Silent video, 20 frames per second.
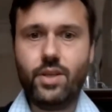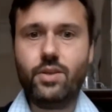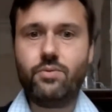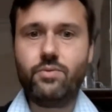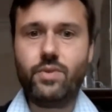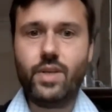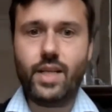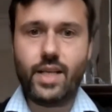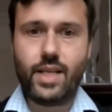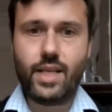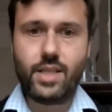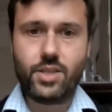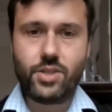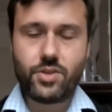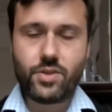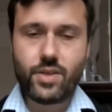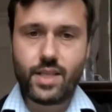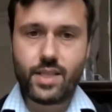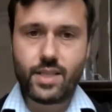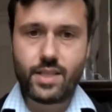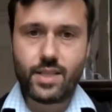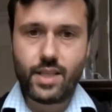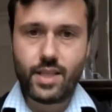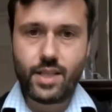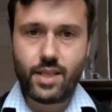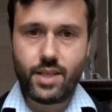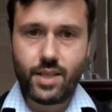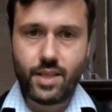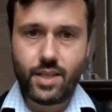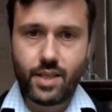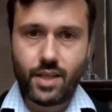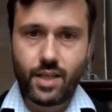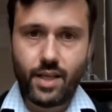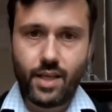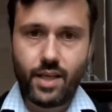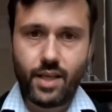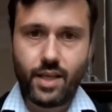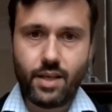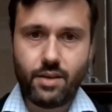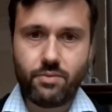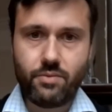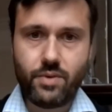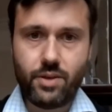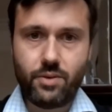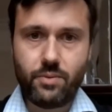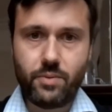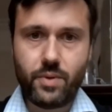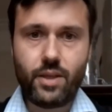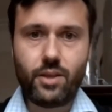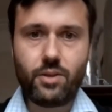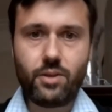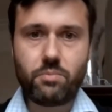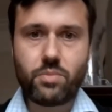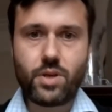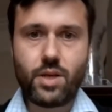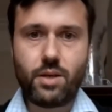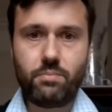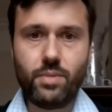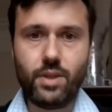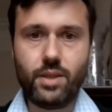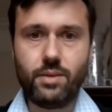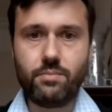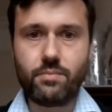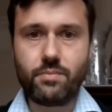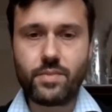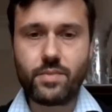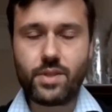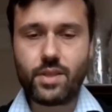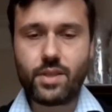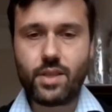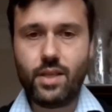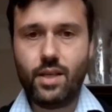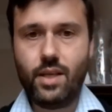really interesting real world problems.